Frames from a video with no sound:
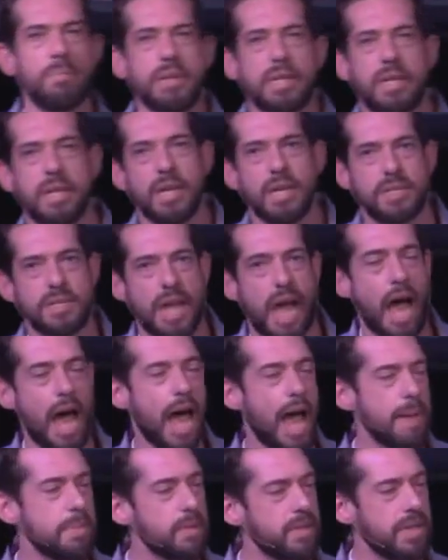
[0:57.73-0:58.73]
because
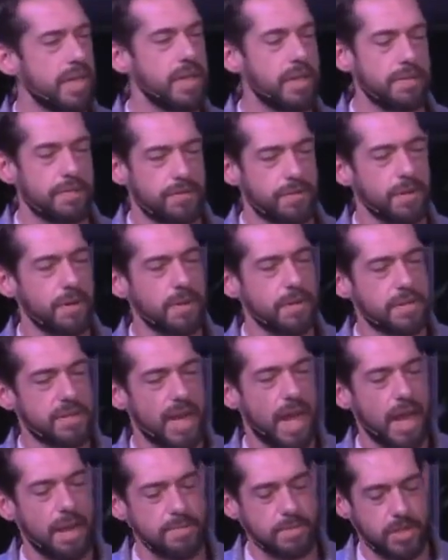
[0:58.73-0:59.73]
I believe third
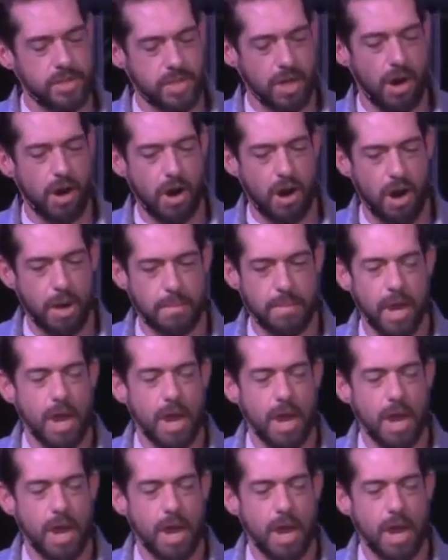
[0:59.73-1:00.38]
time's a charm